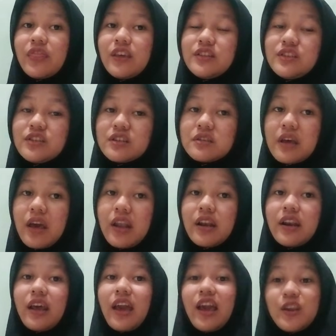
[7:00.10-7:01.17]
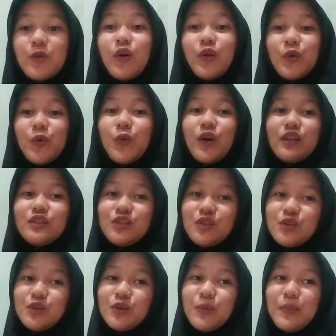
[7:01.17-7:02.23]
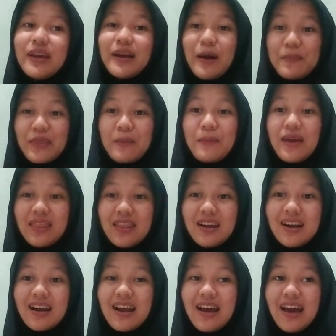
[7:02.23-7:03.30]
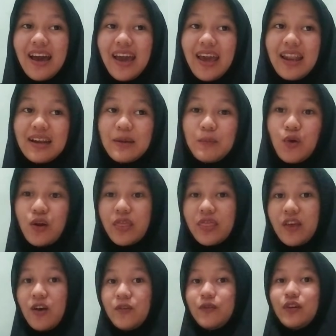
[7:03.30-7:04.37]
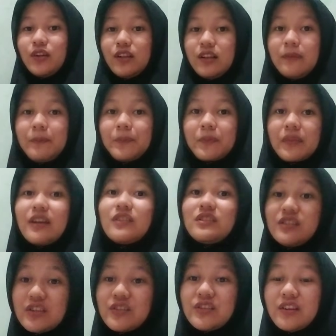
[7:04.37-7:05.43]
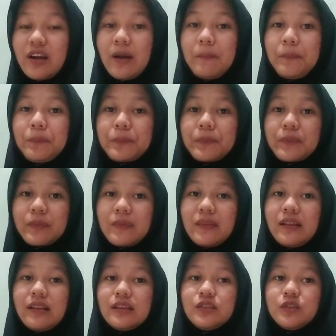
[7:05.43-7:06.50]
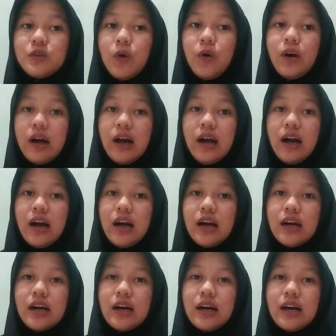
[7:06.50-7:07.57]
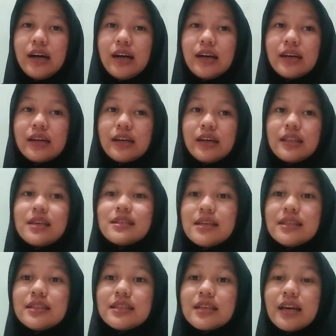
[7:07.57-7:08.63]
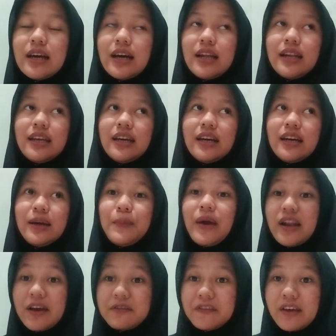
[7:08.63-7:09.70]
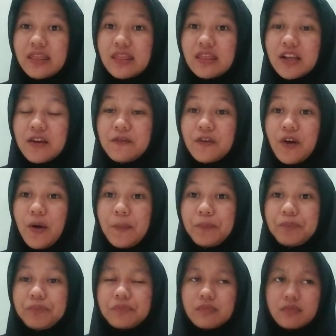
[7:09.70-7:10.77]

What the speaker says: teachers, and anyone who want to become a better and more thorough researcher. So this is the benefit from